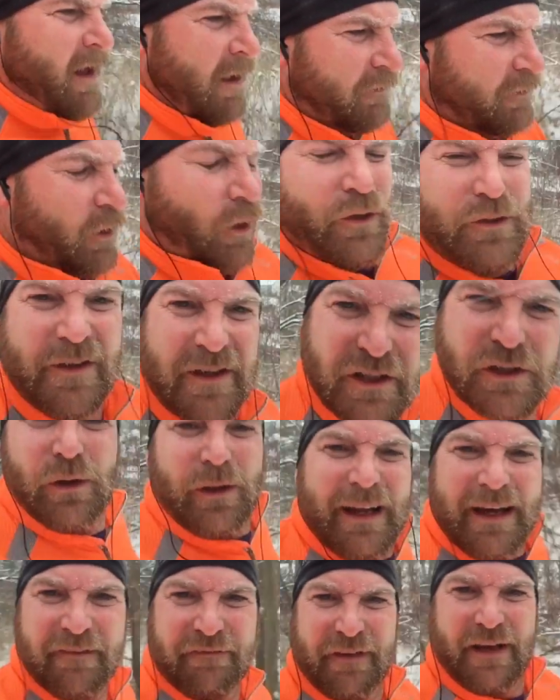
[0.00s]
For those of us
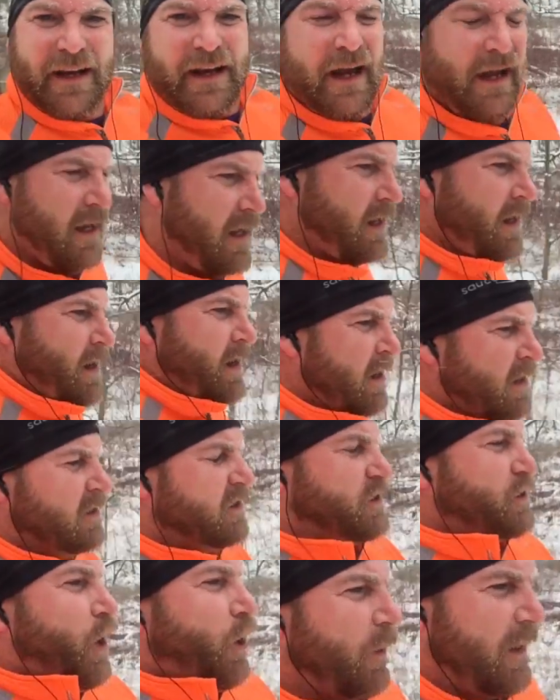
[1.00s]
who live in
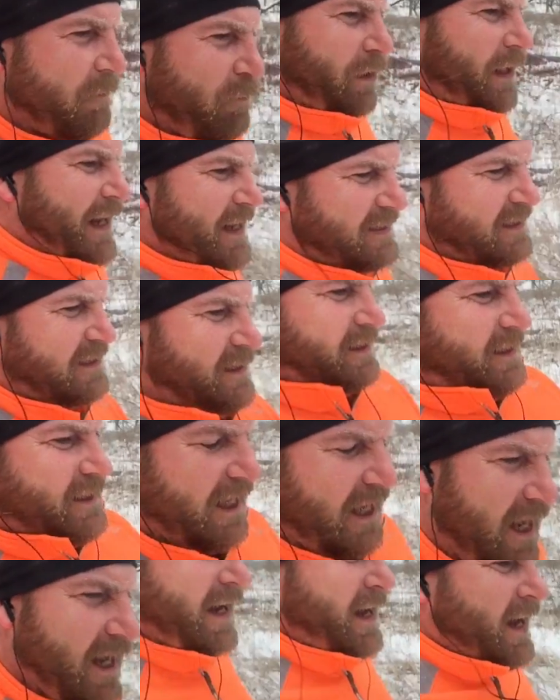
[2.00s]
snowy places,